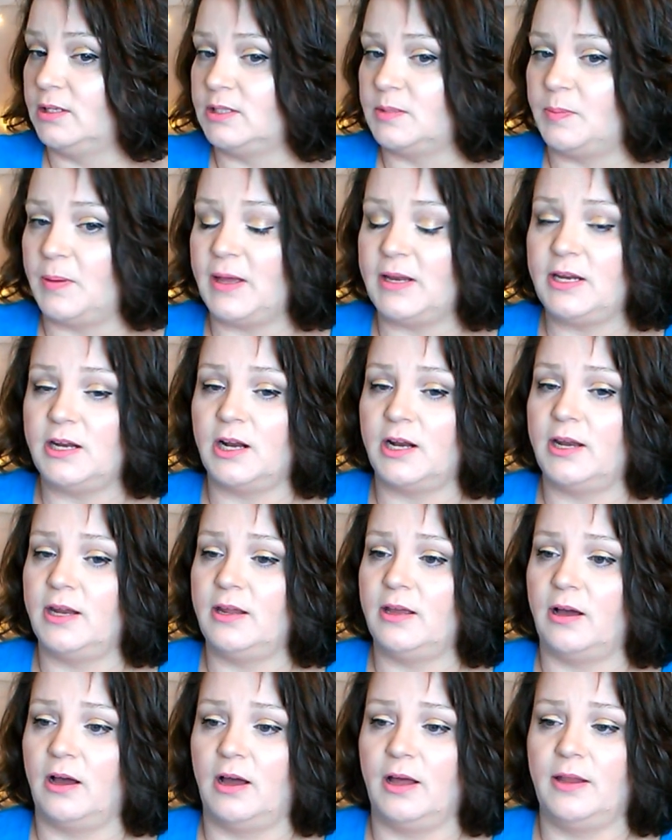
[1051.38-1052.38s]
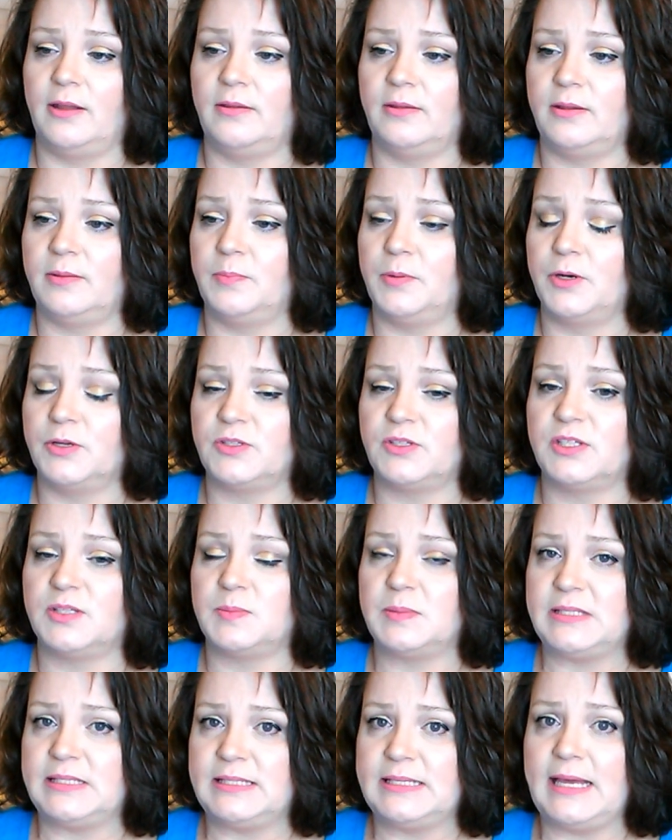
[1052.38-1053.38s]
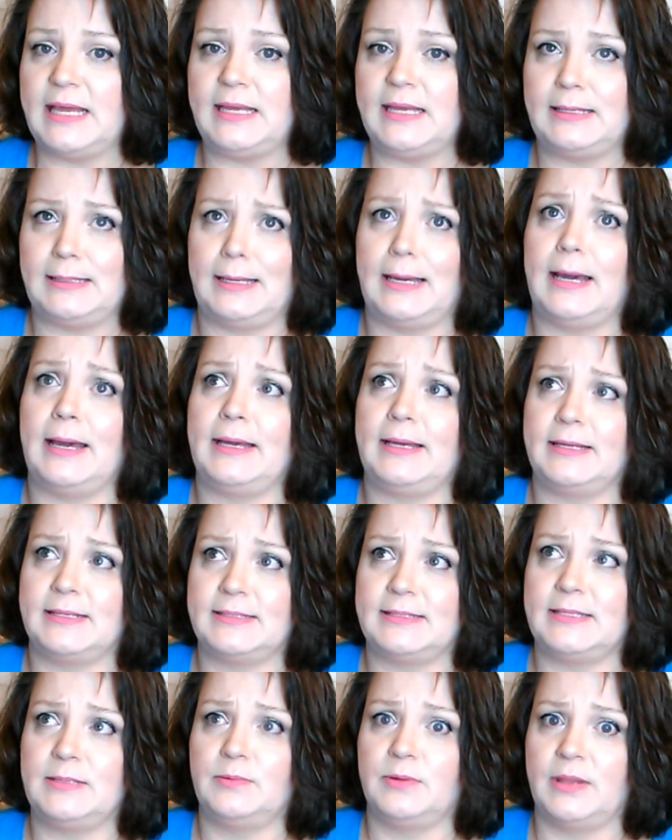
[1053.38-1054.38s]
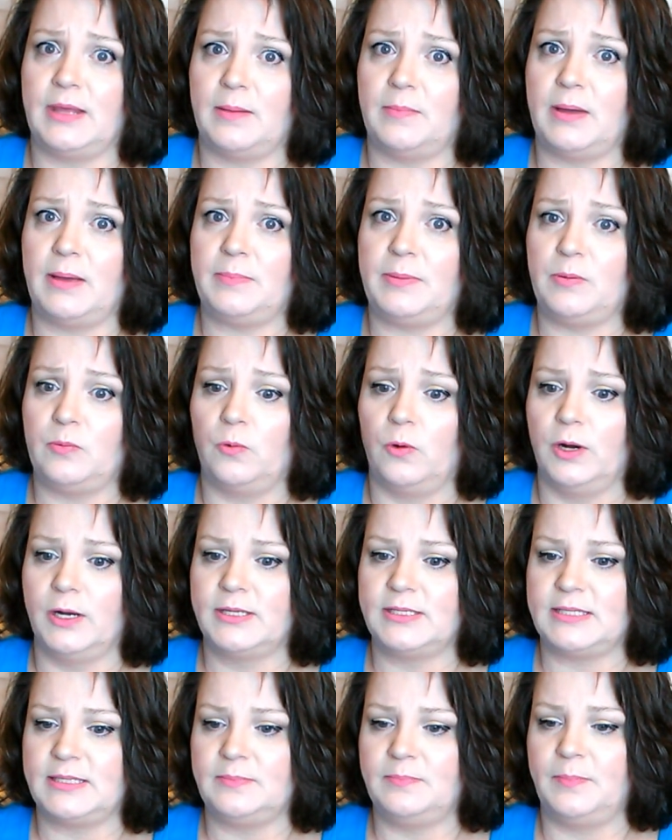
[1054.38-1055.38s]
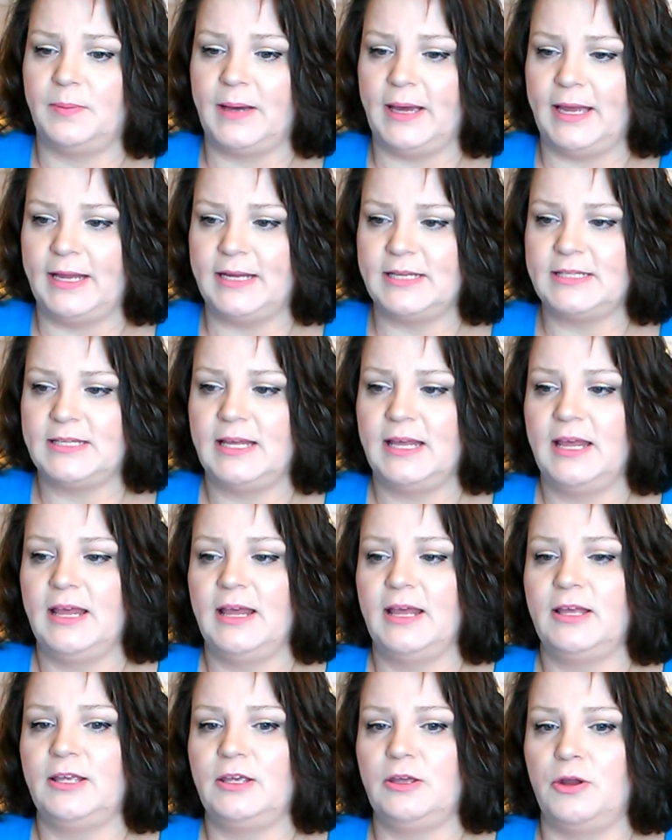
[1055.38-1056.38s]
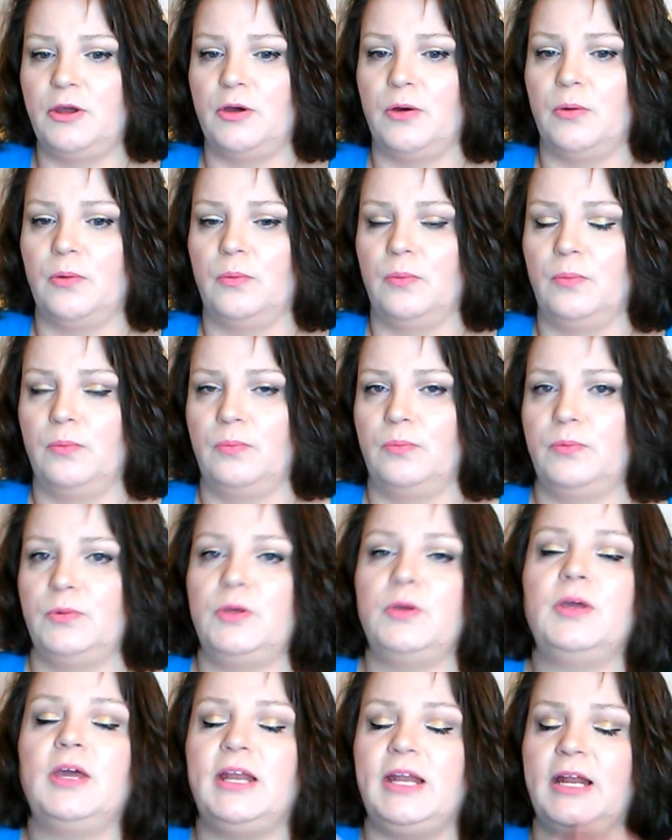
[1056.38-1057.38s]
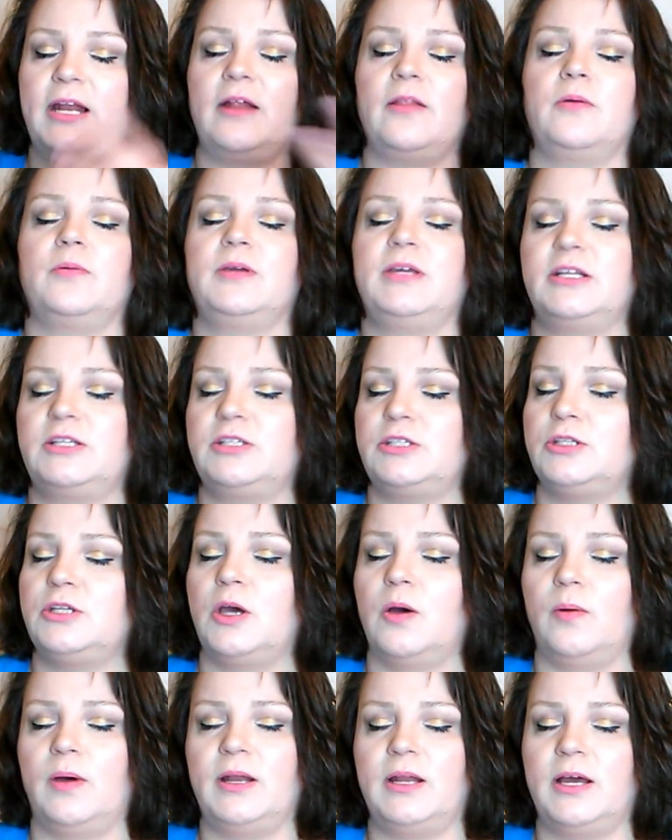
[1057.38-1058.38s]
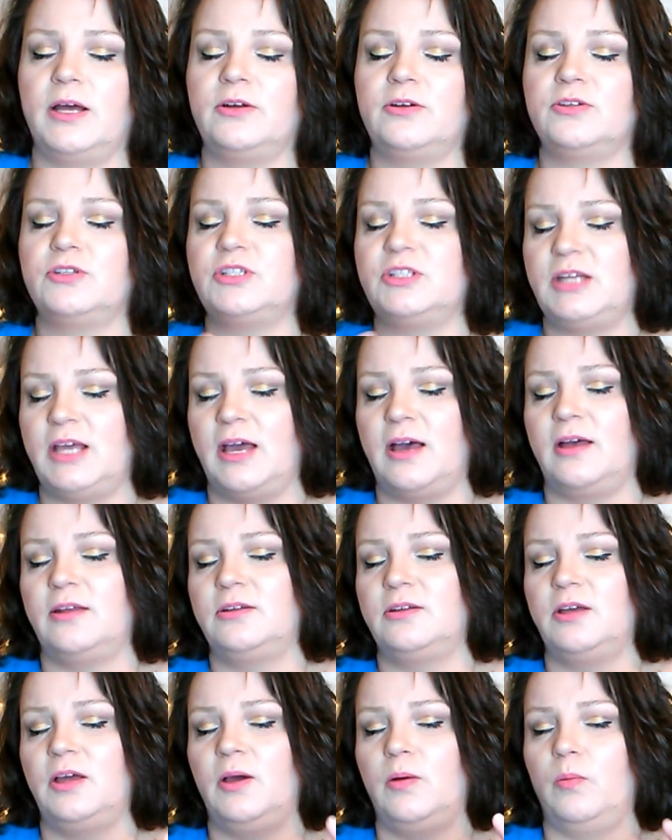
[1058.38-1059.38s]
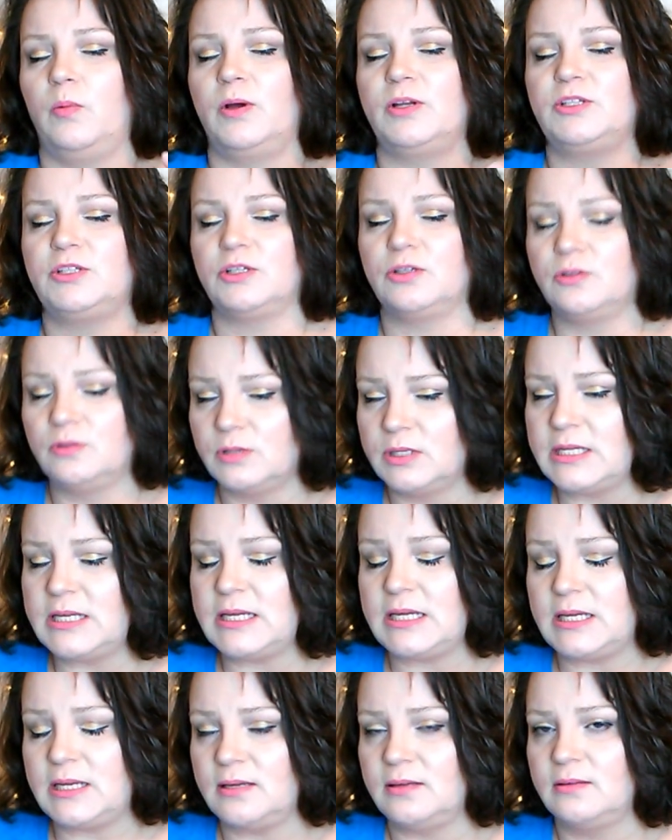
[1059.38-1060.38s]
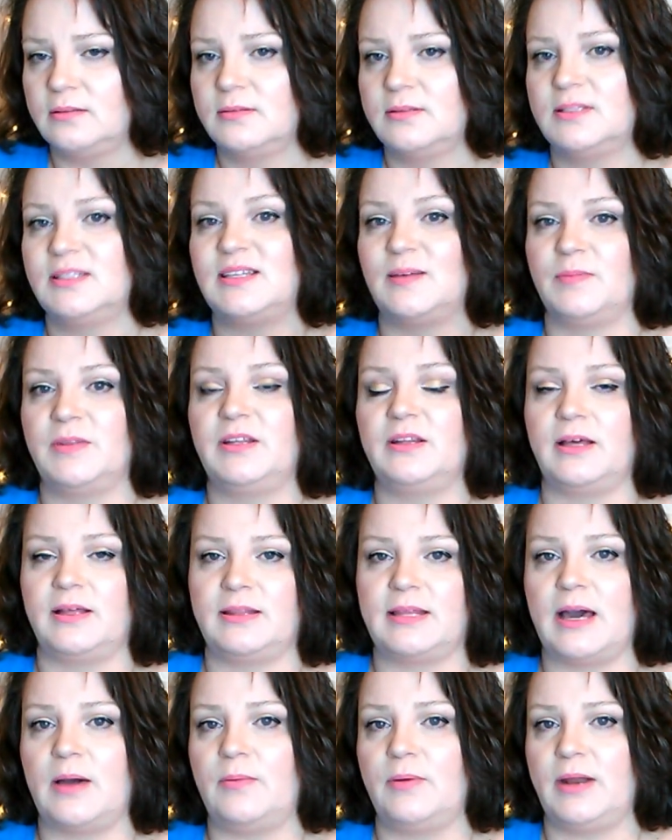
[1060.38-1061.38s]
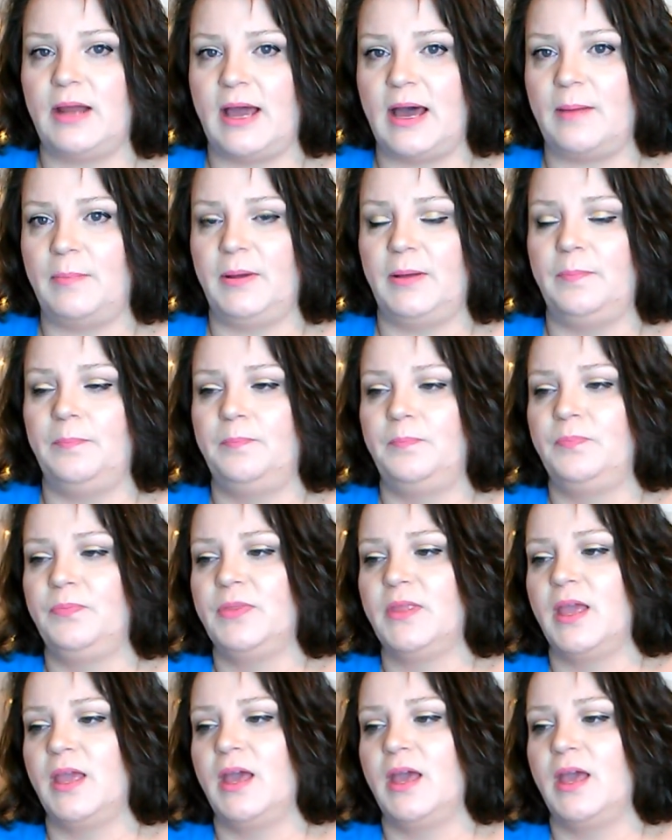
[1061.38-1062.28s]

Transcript: depending on the person's mistake, yeah, I can see where that might be warranted. But, get to know it, understand at what degree something like that would happen